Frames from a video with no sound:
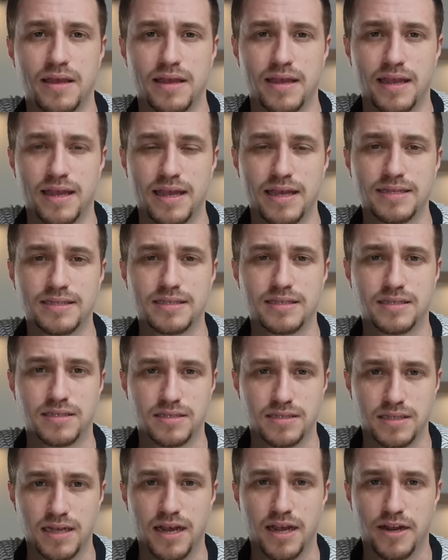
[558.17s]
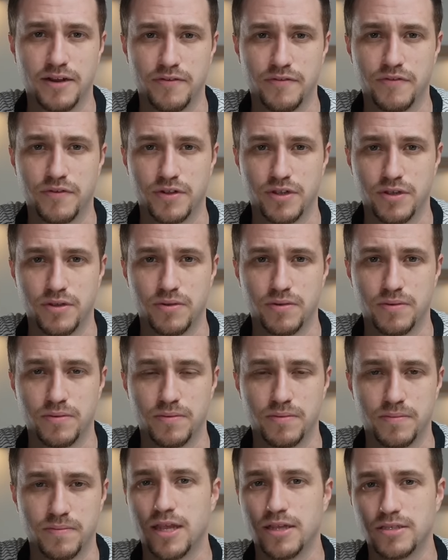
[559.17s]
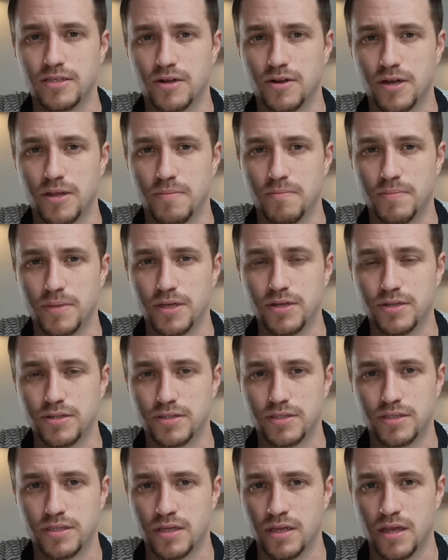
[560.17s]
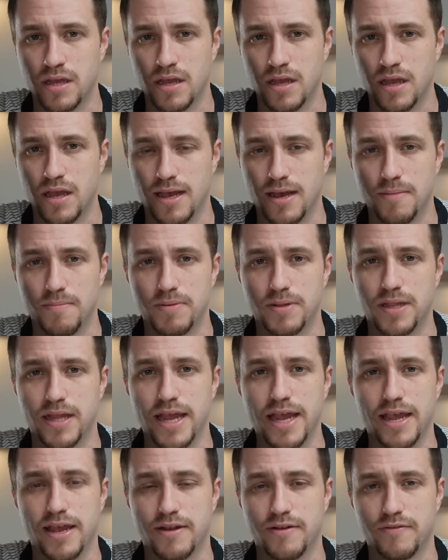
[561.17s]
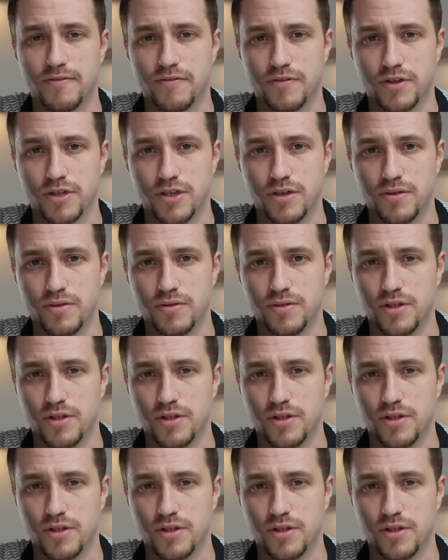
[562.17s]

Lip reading: He has a design for you. He's already built a plan for you.